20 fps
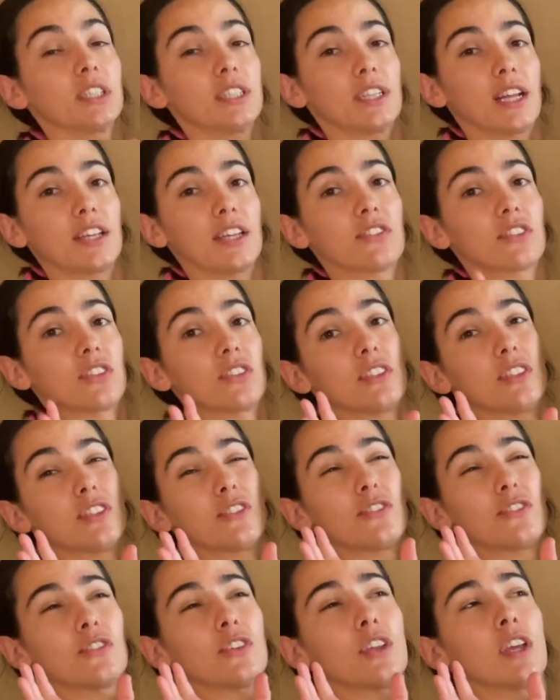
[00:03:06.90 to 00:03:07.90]
nice because
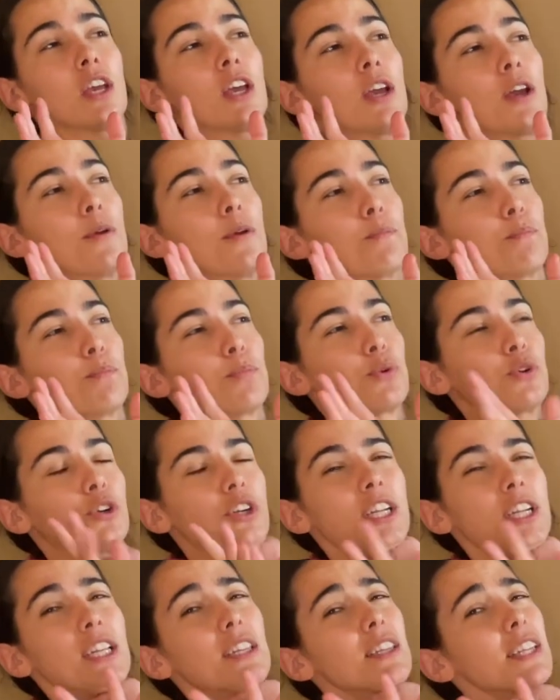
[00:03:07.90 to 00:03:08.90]
it's
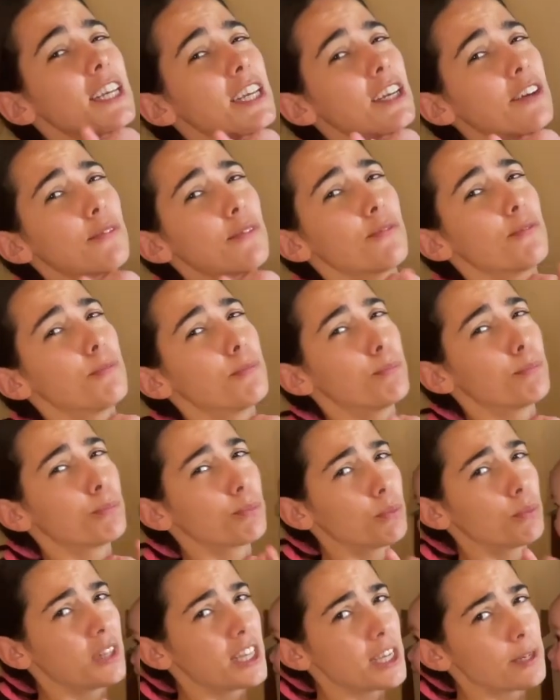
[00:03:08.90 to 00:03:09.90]
pretty
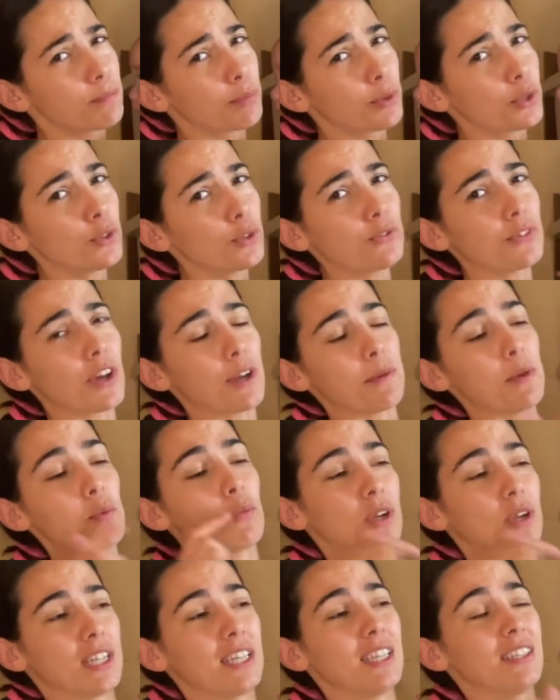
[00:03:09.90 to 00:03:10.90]
leak proof. I mean,
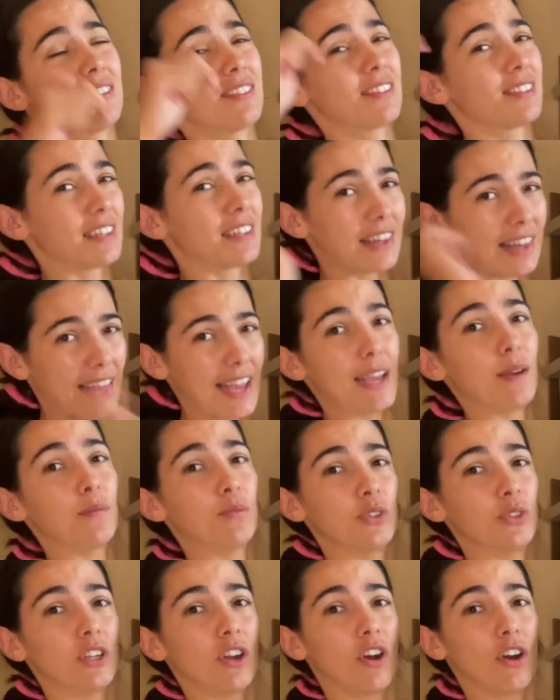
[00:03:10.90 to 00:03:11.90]
when he slams
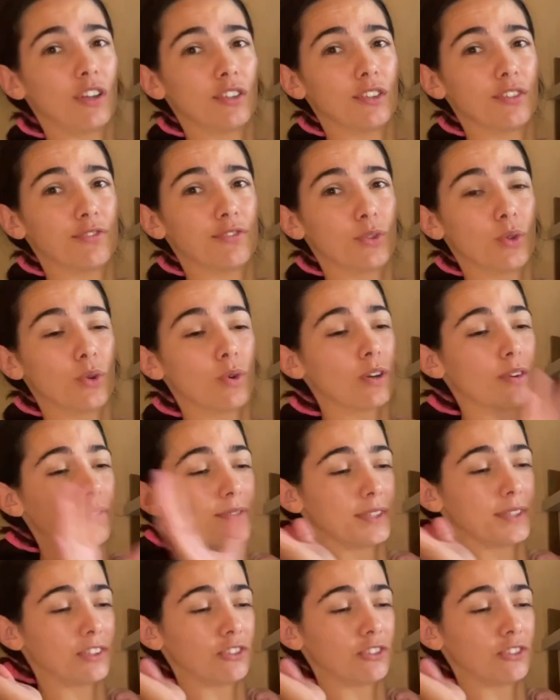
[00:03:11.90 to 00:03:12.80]
it on the floor, if it